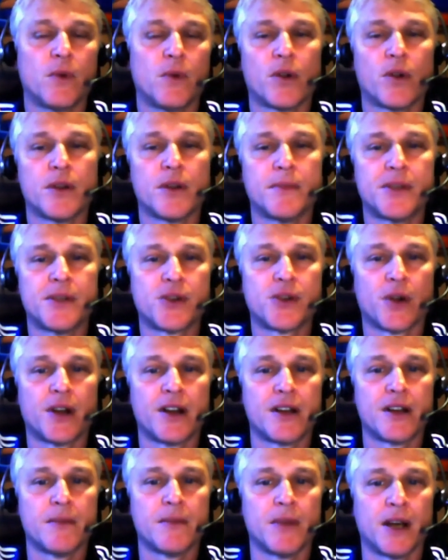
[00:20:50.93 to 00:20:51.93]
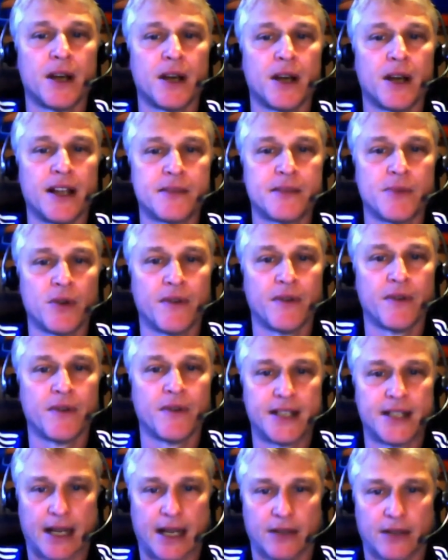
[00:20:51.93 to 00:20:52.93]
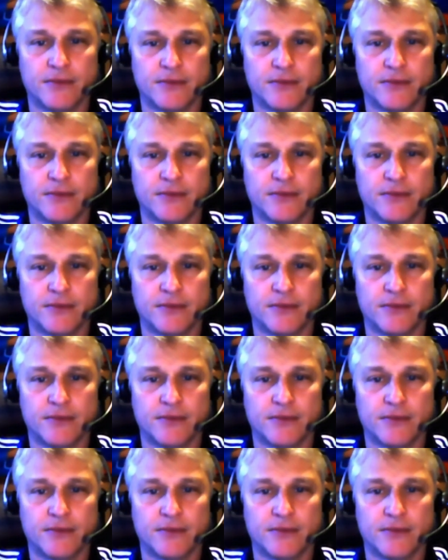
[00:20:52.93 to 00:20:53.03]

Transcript: or the majority of the money is moving down.